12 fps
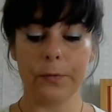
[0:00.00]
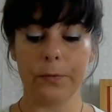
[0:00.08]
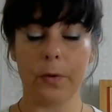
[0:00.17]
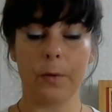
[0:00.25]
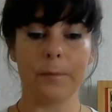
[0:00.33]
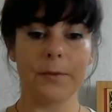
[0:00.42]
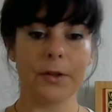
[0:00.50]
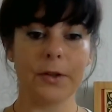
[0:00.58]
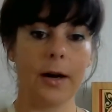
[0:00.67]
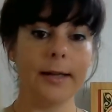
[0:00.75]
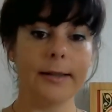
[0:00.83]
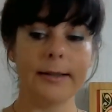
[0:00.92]
from the
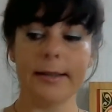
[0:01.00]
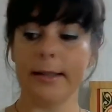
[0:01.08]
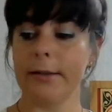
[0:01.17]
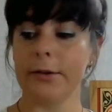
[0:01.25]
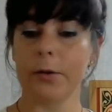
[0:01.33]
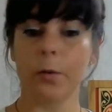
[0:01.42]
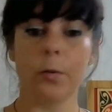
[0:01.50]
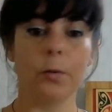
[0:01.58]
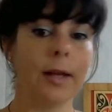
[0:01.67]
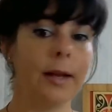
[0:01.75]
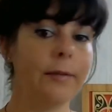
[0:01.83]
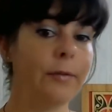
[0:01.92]
Gaia deck is called
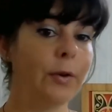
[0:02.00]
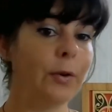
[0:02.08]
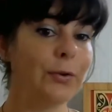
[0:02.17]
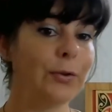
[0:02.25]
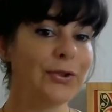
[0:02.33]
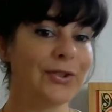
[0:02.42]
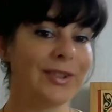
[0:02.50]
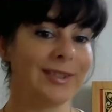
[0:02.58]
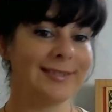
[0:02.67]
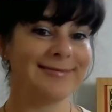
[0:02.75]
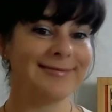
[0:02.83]
Evolution.